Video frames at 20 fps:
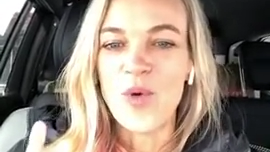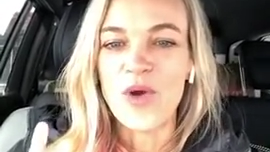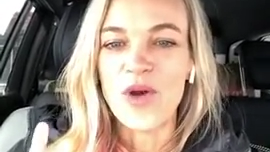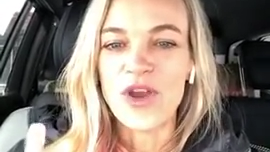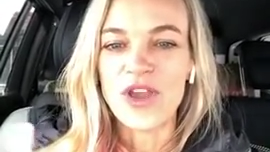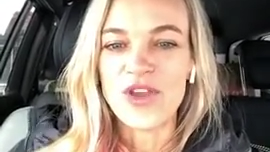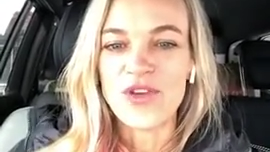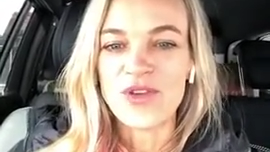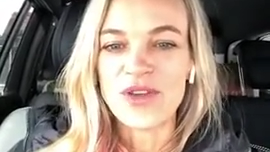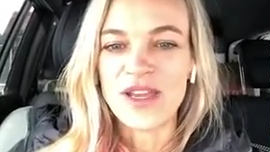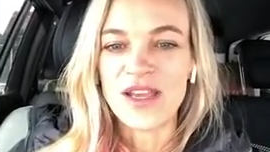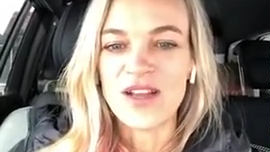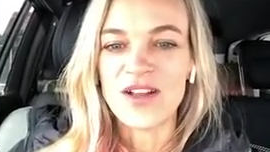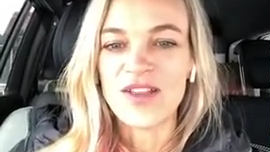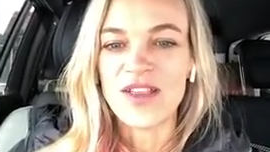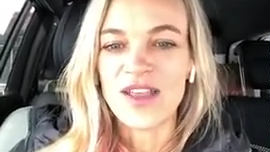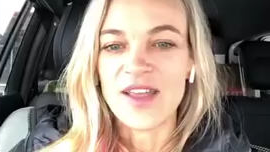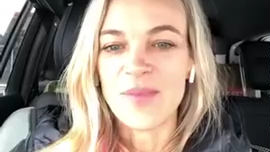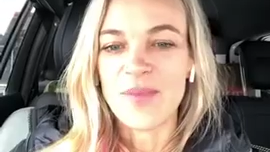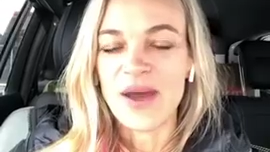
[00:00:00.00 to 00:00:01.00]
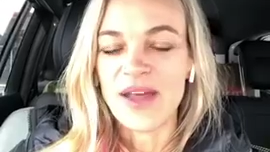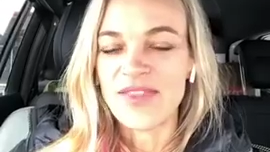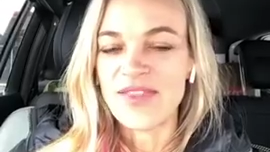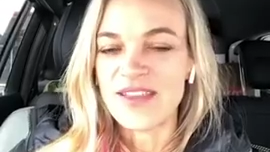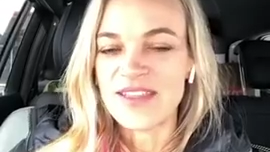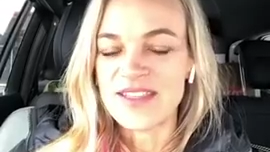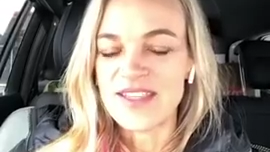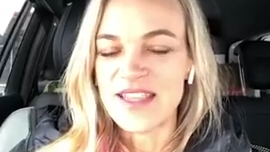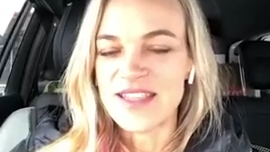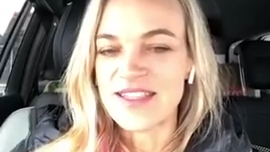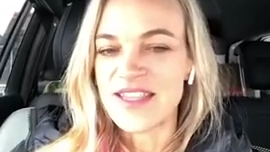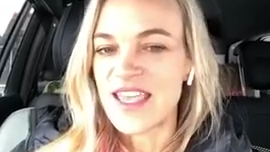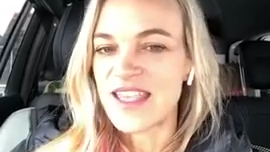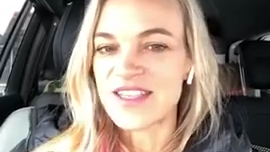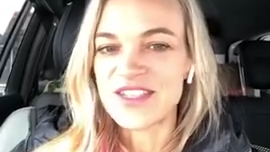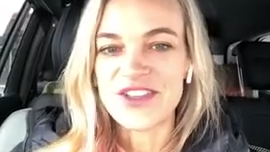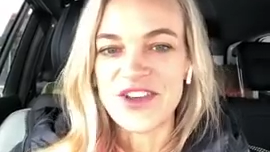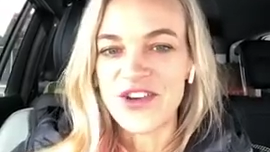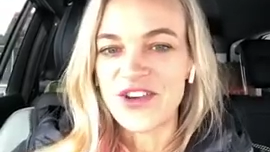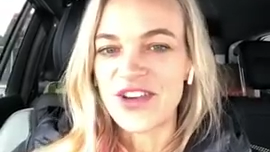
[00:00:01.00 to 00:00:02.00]
or you can click a button that says
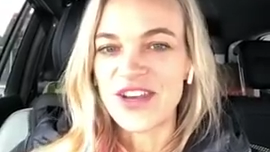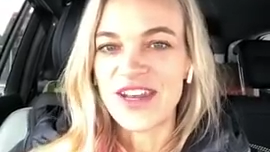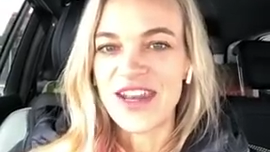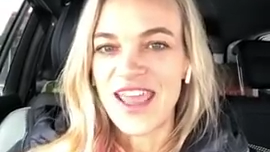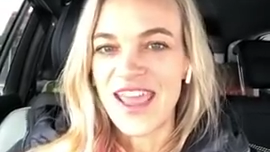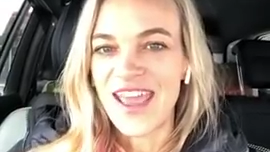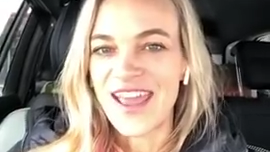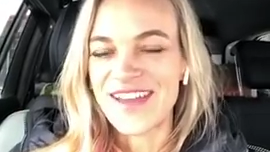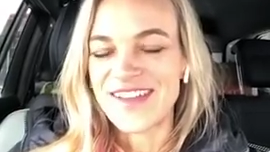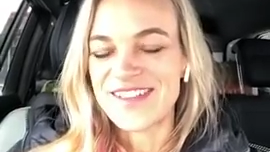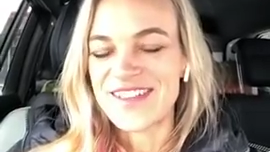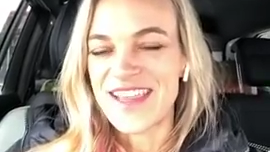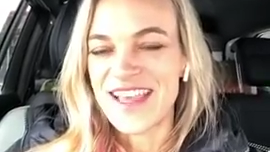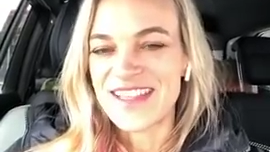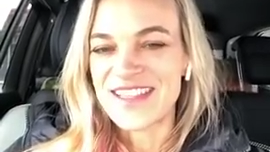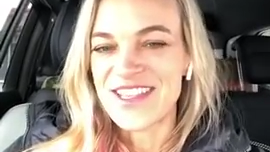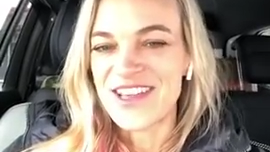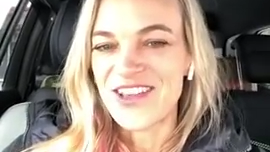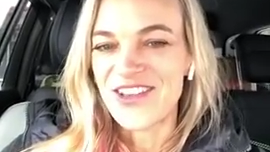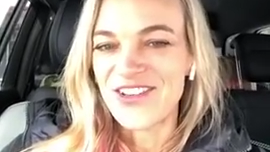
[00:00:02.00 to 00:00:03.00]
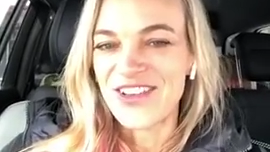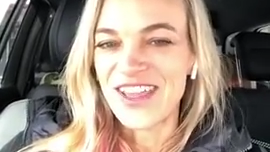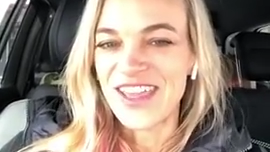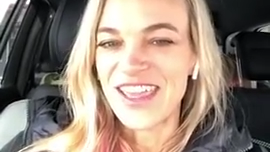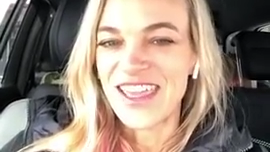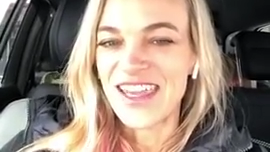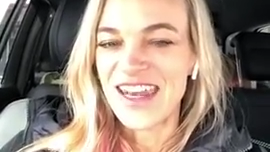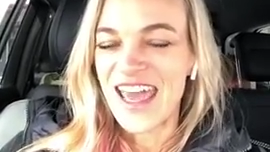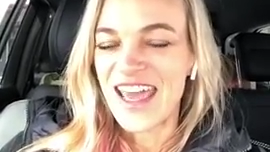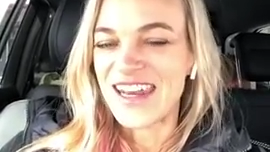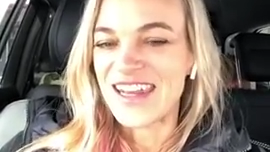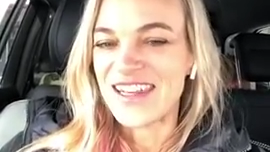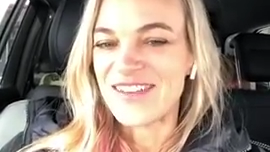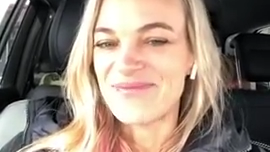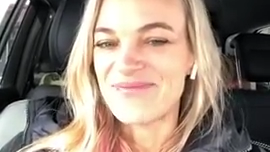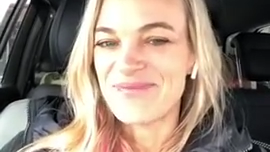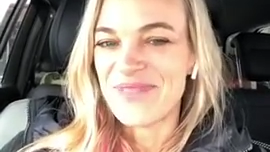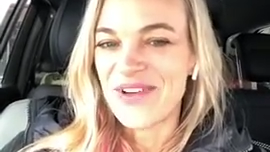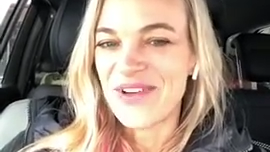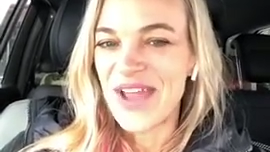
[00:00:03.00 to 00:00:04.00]
get started and that's how you can get
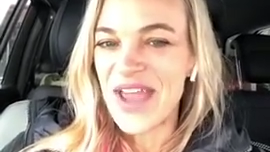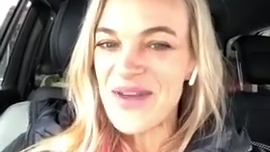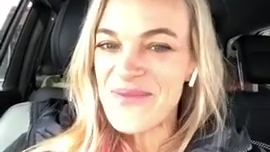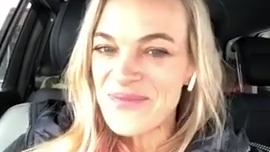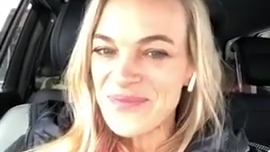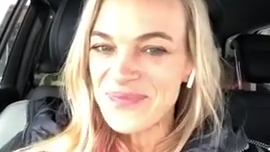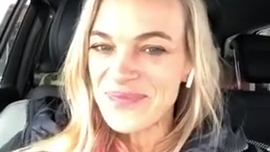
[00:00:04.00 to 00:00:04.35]
added. Okay?